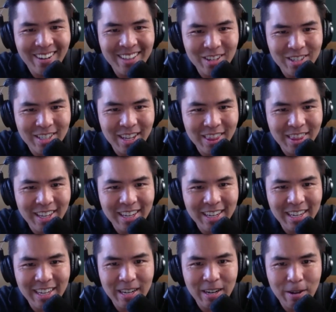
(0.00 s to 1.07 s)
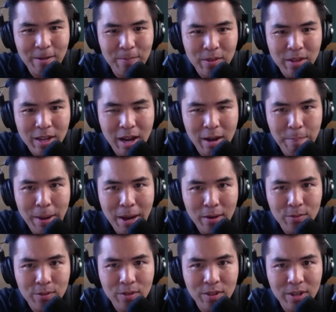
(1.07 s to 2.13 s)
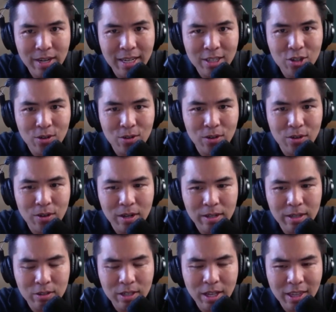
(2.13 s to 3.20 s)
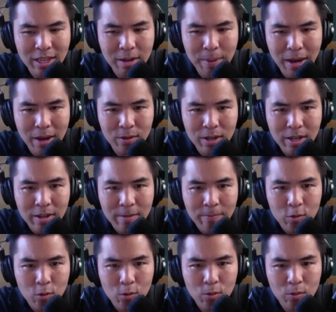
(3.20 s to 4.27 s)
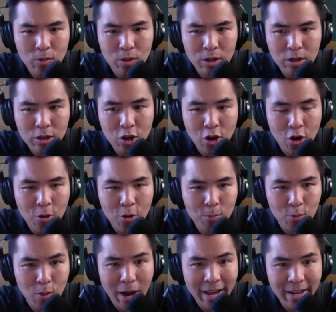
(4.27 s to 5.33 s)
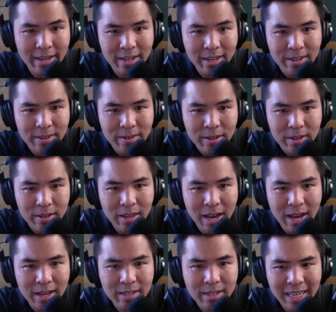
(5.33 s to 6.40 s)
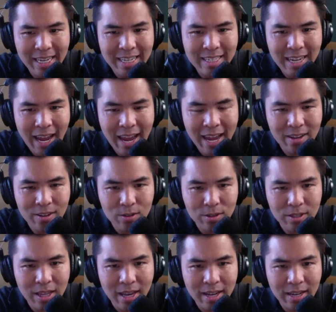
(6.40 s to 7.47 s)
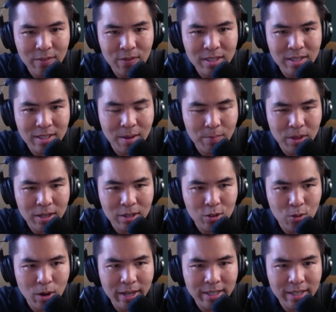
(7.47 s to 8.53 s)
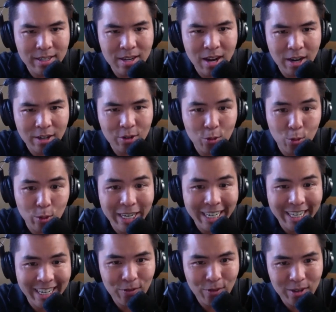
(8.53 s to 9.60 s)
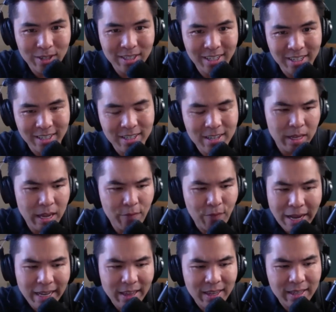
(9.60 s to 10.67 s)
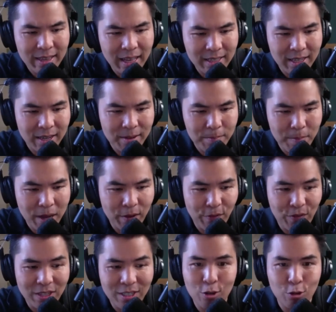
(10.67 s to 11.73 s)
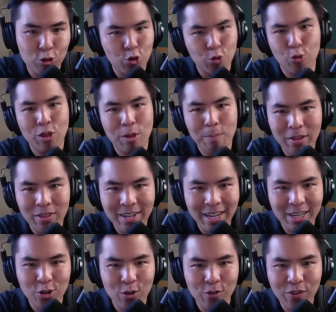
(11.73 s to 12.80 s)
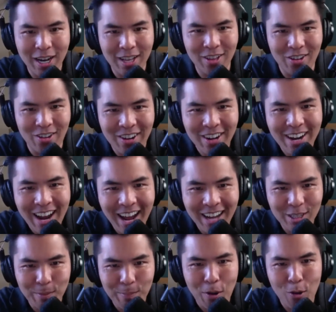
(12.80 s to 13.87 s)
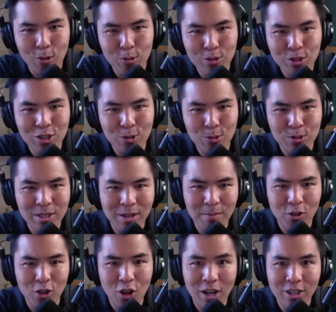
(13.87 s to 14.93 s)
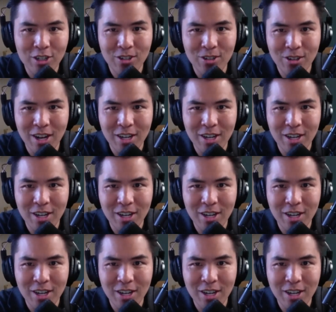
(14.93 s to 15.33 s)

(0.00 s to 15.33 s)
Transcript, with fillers: right? There's nothing um, about the nature, there's nothing about the term red that entails that if it's something is red, it's not green, for instance. If anything, that's a metaphysical truth about the nature of color as opposed to some logical